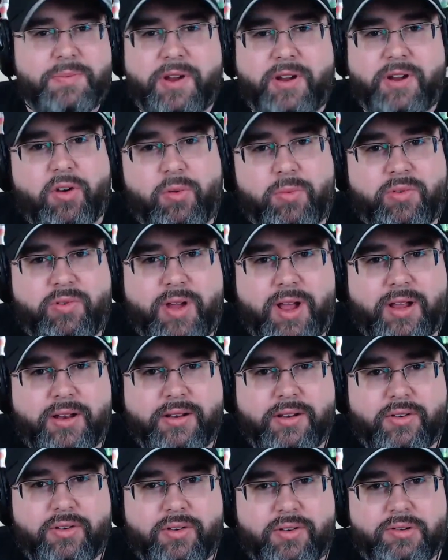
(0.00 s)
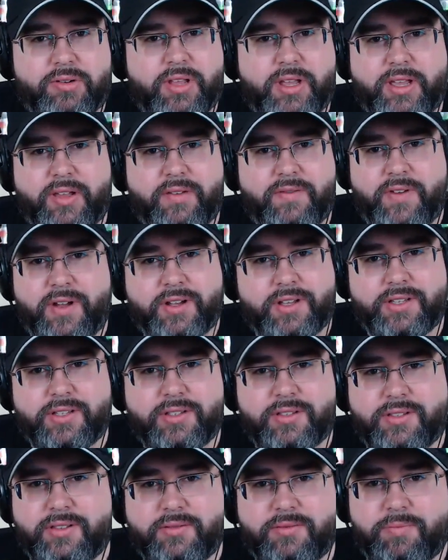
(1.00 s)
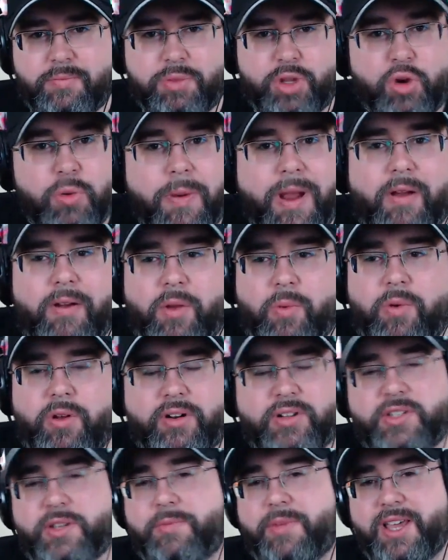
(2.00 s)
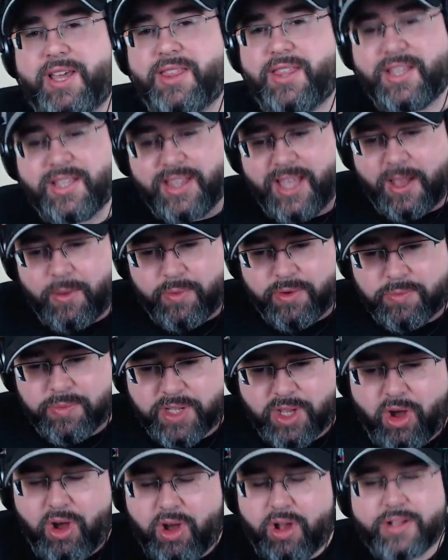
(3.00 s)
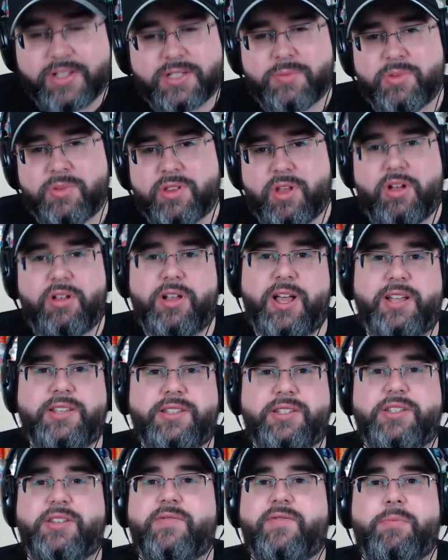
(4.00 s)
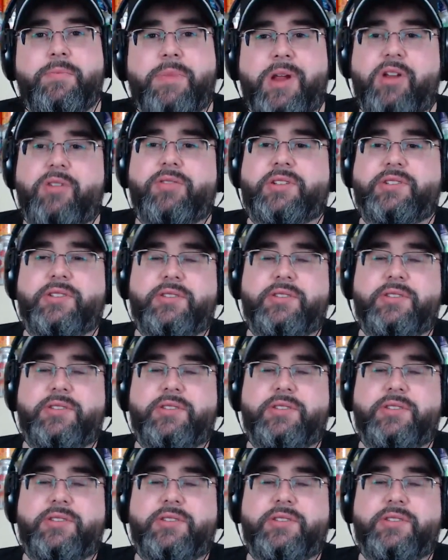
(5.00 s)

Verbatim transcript: Oberon or like a fucking blueberry one or something. I think that would be awesome with all kinds of different berries.